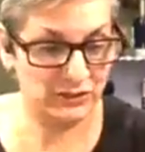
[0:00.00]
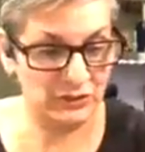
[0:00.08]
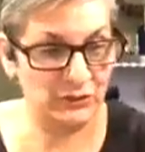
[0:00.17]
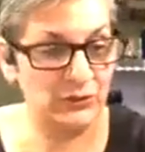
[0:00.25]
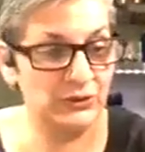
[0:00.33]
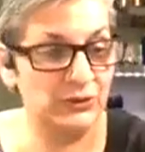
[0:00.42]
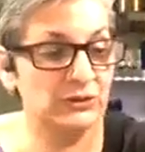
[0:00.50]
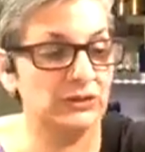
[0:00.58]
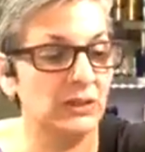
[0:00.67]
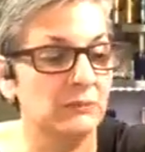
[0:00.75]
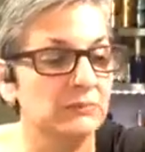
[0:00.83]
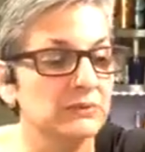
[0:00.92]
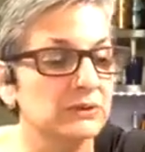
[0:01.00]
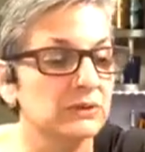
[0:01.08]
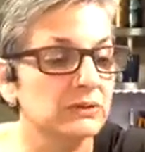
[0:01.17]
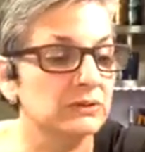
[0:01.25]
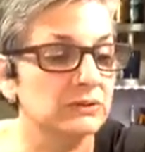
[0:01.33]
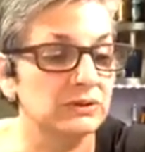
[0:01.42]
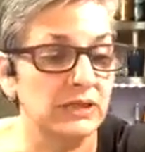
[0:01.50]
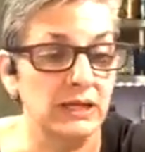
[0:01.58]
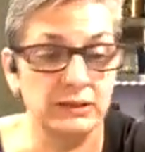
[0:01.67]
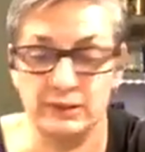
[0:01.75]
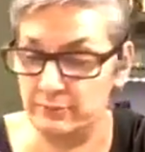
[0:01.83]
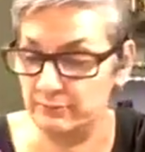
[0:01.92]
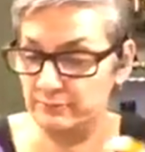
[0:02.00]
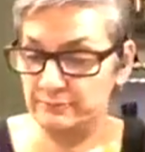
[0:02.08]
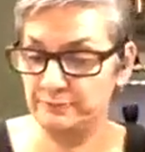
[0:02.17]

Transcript: to use them to sell them.